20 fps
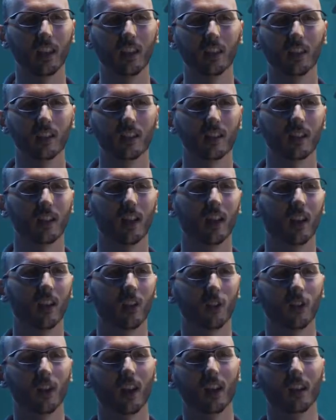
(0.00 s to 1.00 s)
He is uh,
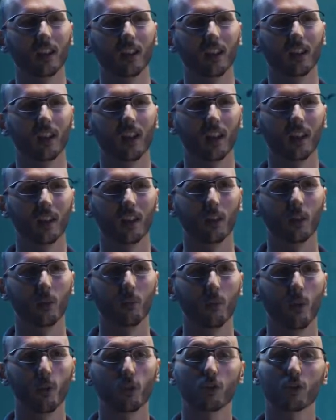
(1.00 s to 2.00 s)
located in the
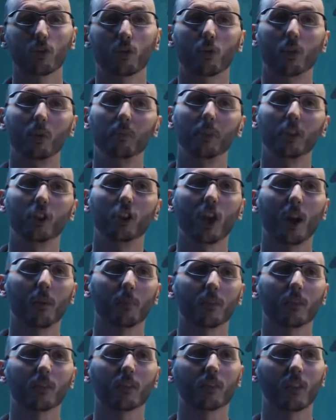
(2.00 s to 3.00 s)
most creepy
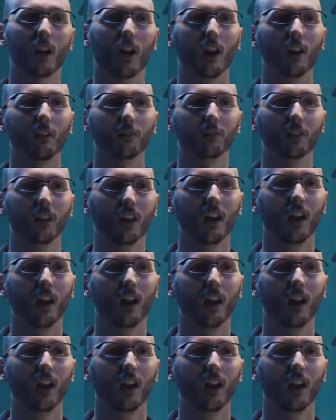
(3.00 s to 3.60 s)
chapters of